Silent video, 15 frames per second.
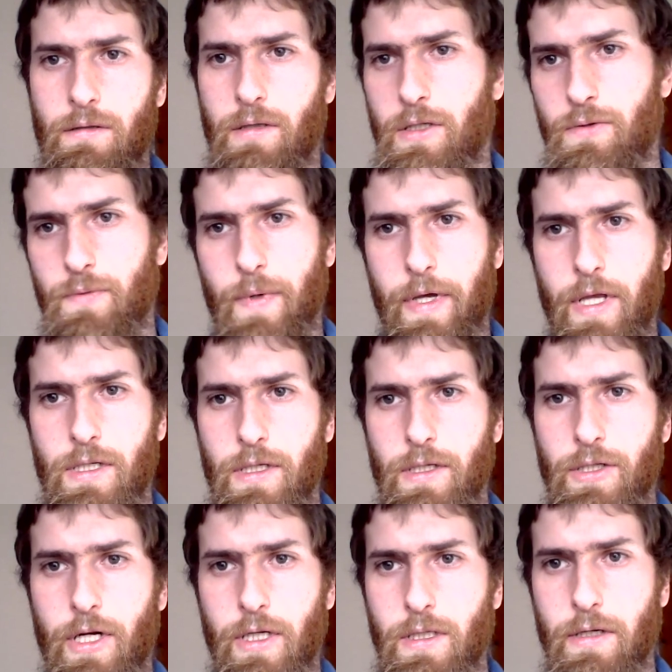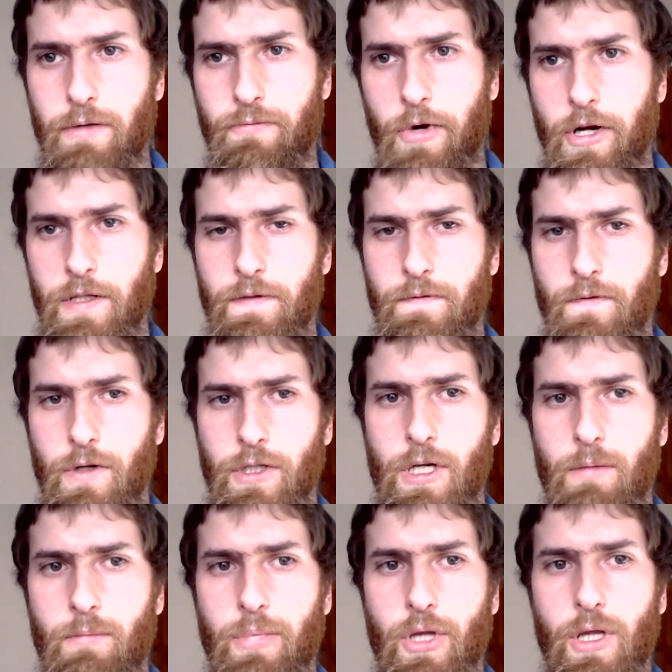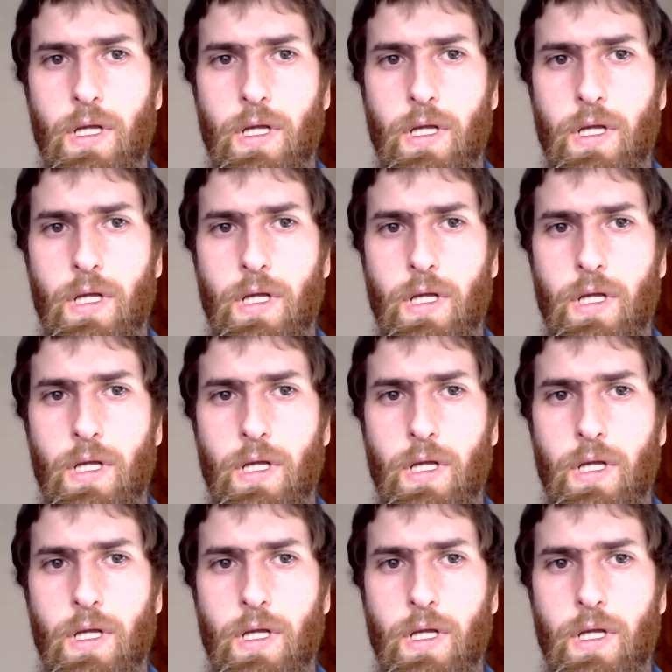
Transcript: That's why they're such excellent runners, for example.